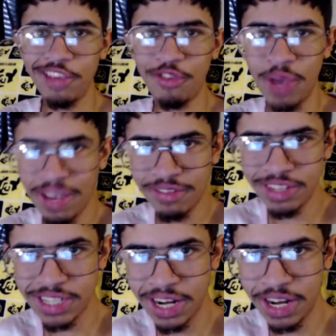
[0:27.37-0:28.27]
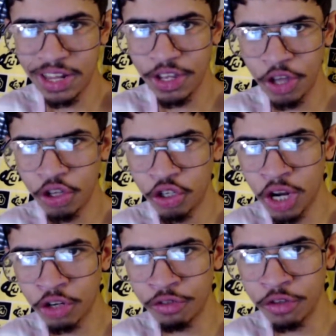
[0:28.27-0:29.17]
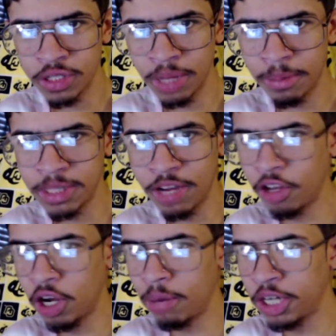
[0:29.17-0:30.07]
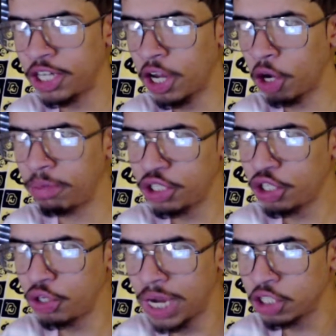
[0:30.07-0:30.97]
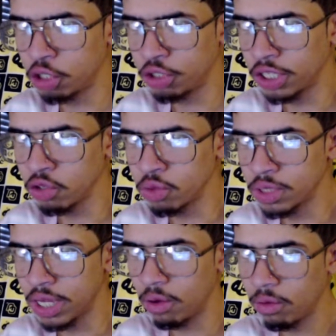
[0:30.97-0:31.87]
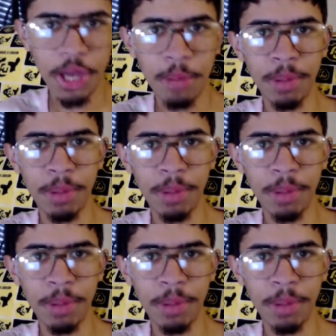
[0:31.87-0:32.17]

If you haven't seen any of the other Dr. Phil segments I've done on my channel, be sure you guys go check those ones out.